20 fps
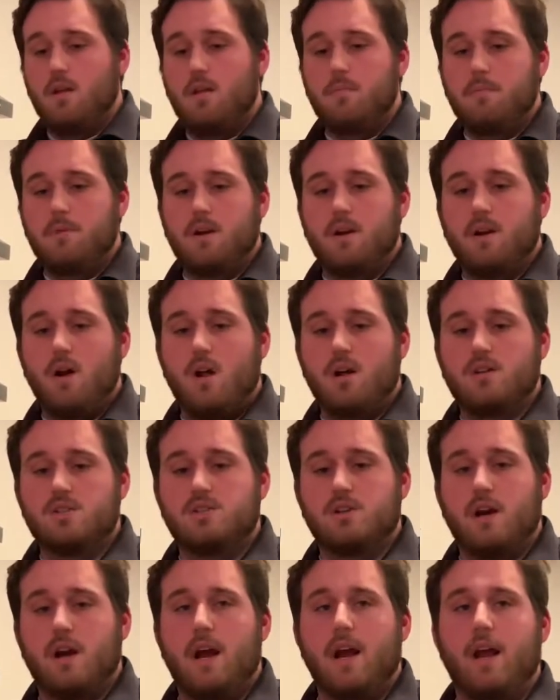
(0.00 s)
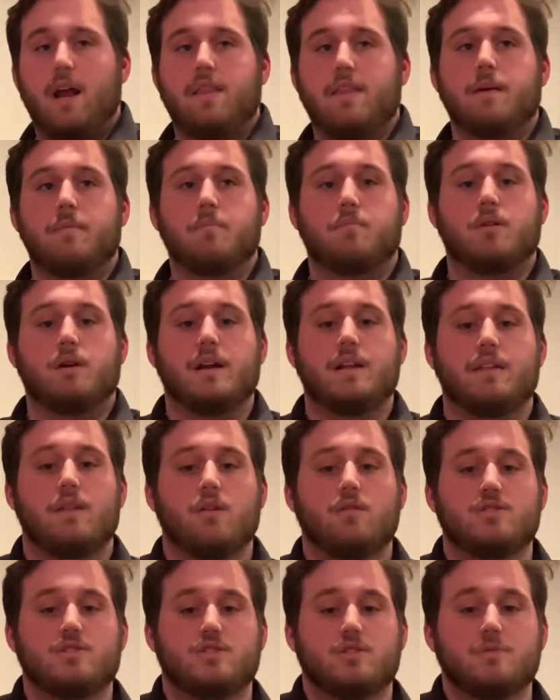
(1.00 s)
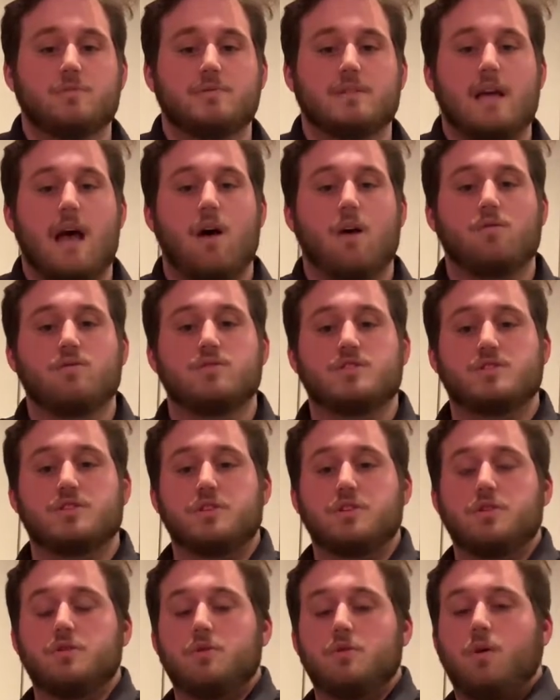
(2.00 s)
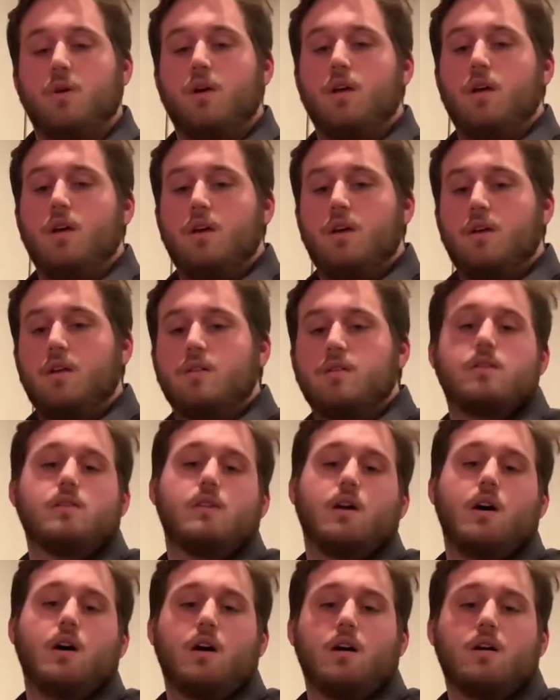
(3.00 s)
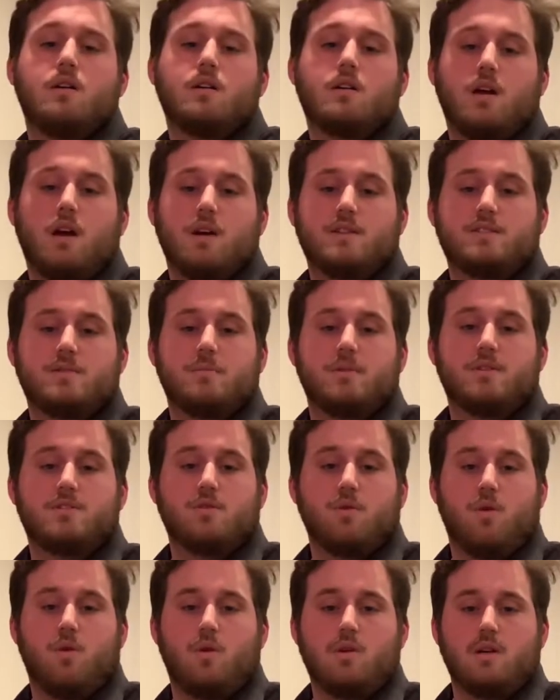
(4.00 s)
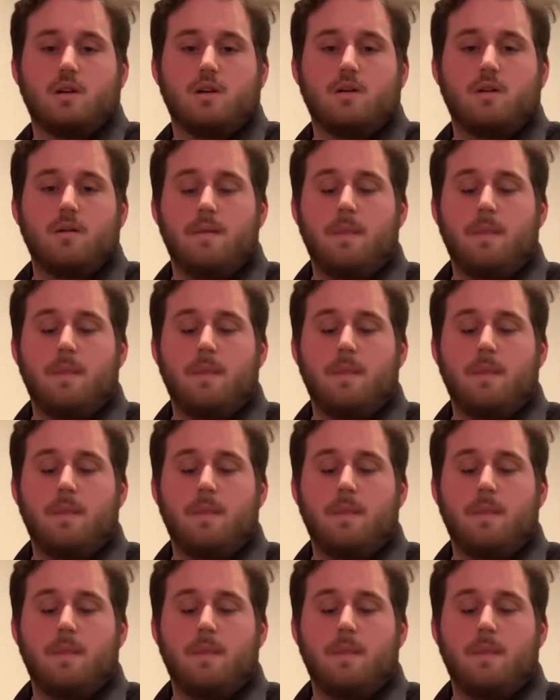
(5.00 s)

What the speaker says: a tray and then bring those soups out to the customers who ordered.